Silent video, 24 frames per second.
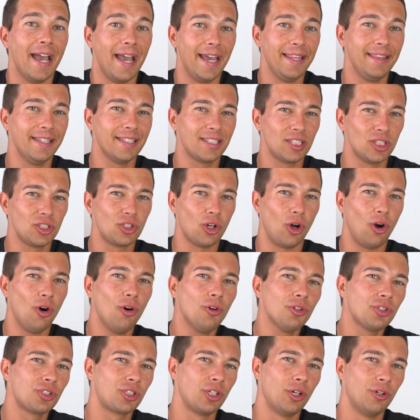And this is
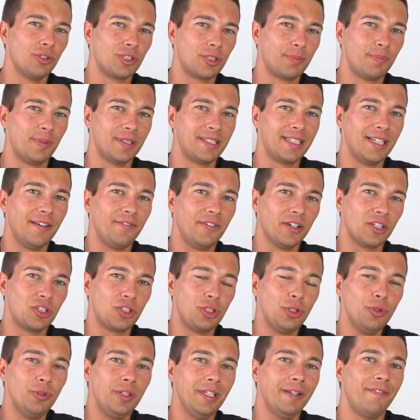also specific
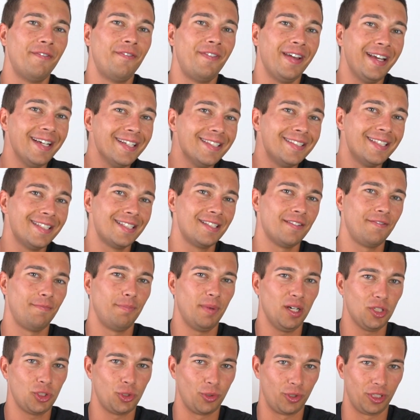to the phases of
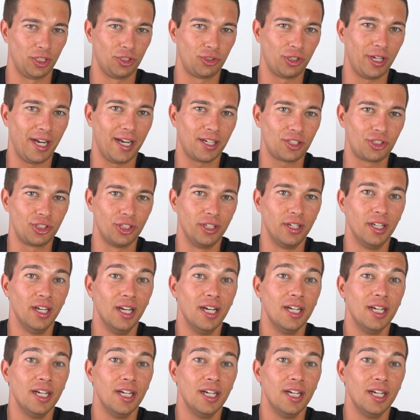muscle contraction.